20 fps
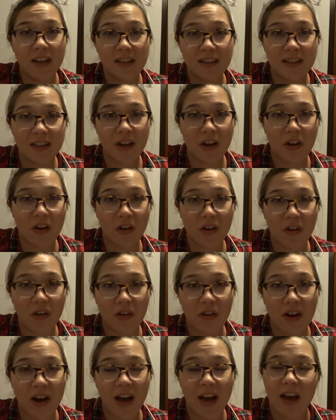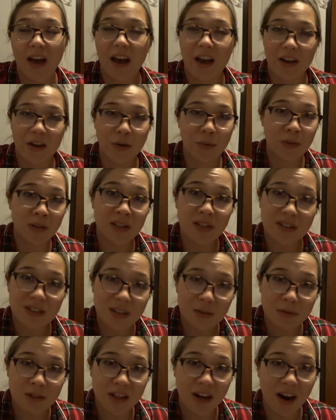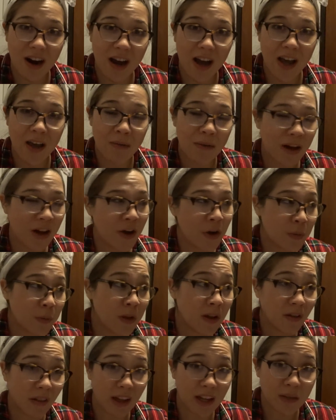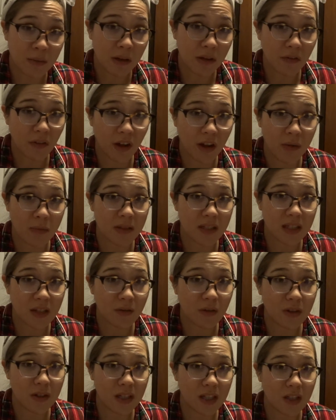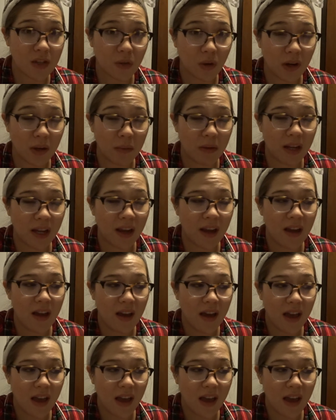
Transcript: So I hope you do subscribe. I hope you liked my Vlogmas if you did join me.